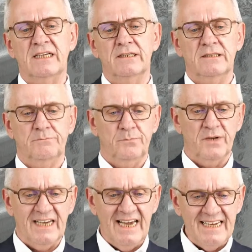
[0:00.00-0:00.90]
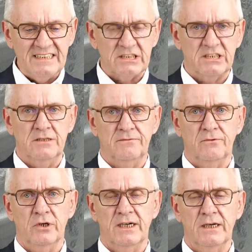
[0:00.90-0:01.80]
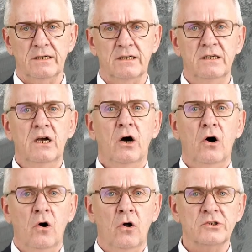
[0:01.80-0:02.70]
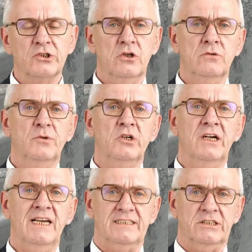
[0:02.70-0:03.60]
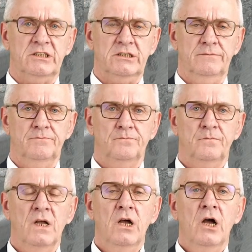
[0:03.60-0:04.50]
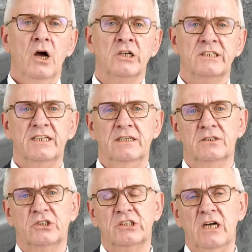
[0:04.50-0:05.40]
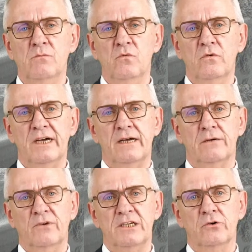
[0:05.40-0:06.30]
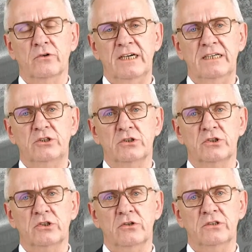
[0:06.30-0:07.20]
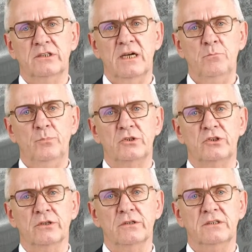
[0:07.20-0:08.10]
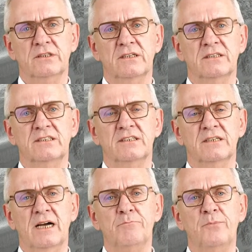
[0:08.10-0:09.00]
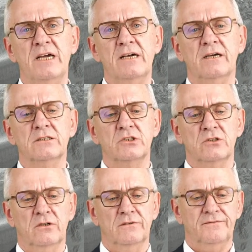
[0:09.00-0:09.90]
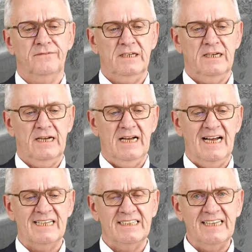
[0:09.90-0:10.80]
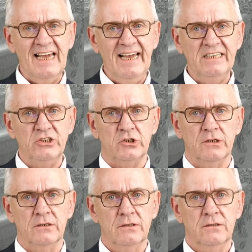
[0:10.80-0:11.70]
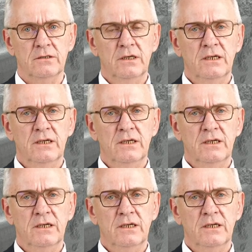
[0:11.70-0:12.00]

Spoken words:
Abrasive wear also, but less. Until somewhere when you reach a certain temperature, the appearance of adhesion